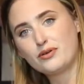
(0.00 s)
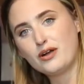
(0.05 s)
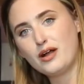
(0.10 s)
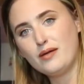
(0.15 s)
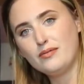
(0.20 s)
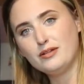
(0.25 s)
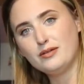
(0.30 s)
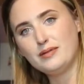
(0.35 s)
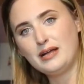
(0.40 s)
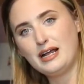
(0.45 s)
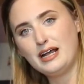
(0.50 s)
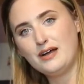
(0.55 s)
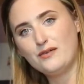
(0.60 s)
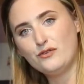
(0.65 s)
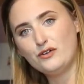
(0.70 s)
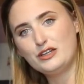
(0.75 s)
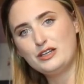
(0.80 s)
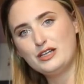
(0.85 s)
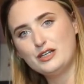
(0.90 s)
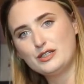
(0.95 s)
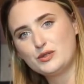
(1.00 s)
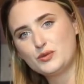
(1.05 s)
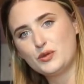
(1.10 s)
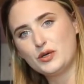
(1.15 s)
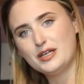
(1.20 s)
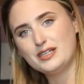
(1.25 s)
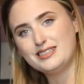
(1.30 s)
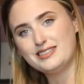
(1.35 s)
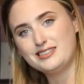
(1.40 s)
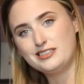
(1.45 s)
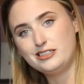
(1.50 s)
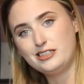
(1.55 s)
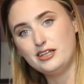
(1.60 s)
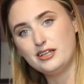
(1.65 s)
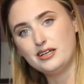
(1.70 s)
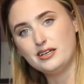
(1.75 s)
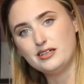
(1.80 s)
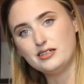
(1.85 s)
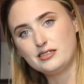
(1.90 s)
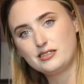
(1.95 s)
problem I have with this one is
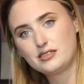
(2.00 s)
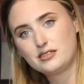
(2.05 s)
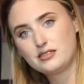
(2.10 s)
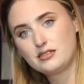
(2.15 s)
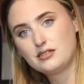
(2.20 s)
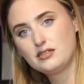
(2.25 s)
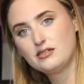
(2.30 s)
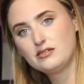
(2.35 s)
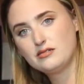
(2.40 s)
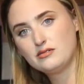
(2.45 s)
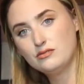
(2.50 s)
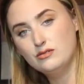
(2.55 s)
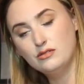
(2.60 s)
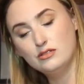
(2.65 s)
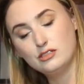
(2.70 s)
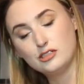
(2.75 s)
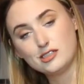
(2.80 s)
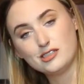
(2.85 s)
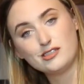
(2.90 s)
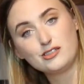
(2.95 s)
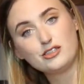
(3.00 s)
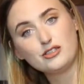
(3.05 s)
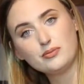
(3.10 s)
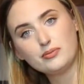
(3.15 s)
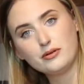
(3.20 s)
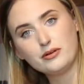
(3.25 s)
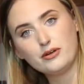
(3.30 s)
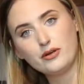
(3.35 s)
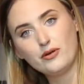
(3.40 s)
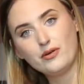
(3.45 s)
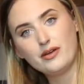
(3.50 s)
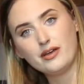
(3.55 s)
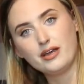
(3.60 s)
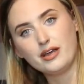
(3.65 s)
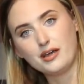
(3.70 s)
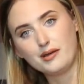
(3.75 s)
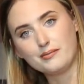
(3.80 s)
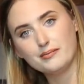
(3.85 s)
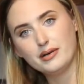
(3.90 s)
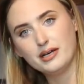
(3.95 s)
this, which is super
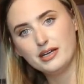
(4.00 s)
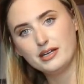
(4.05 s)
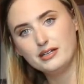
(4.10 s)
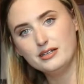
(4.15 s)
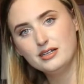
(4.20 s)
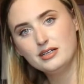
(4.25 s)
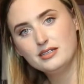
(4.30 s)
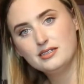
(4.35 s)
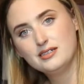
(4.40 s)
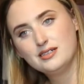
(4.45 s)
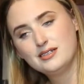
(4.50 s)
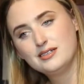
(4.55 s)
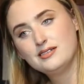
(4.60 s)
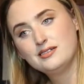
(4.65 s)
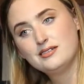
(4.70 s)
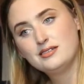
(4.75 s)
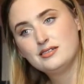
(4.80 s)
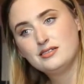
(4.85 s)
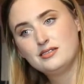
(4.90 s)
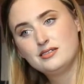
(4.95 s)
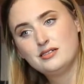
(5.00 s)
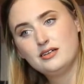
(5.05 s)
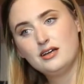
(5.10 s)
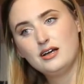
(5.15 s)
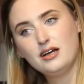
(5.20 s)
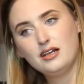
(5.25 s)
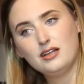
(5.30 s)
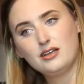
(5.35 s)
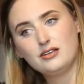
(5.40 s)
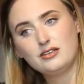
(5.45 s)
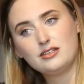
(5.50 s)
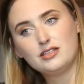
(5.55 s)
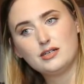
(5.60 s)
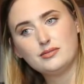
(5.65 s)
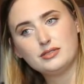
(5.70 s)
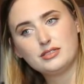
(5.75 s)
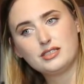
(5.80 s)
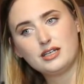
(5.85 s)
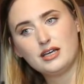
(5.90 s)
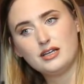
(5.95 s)
annoying, but a little
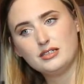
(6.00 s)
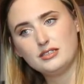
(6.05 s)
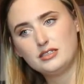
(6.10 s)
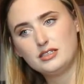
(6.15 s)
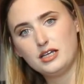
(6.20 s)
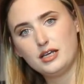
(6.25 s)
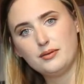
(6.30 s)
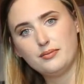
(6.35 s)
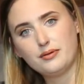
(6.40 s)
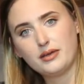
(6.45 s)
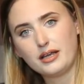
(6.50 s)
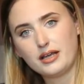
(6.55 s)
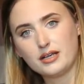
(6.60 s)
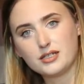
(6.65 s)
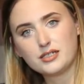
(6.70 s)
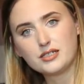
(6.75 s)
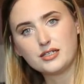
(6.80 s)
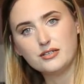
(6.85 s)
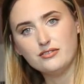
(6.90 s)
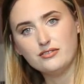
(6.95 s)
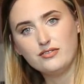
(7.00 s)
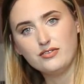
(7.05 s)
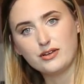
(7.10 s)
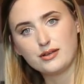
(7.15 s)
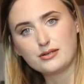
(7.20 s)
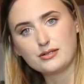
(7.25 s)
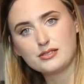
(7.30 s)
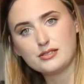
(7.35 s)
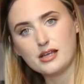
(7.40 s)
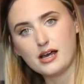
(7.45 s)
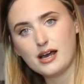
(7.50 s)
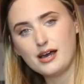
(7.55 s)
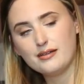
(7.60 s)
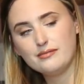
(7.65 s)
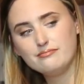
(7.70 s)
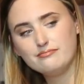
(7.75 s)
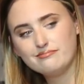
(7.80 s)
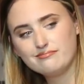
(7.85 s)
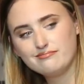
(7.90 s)
double-sided tape I guess can fix that.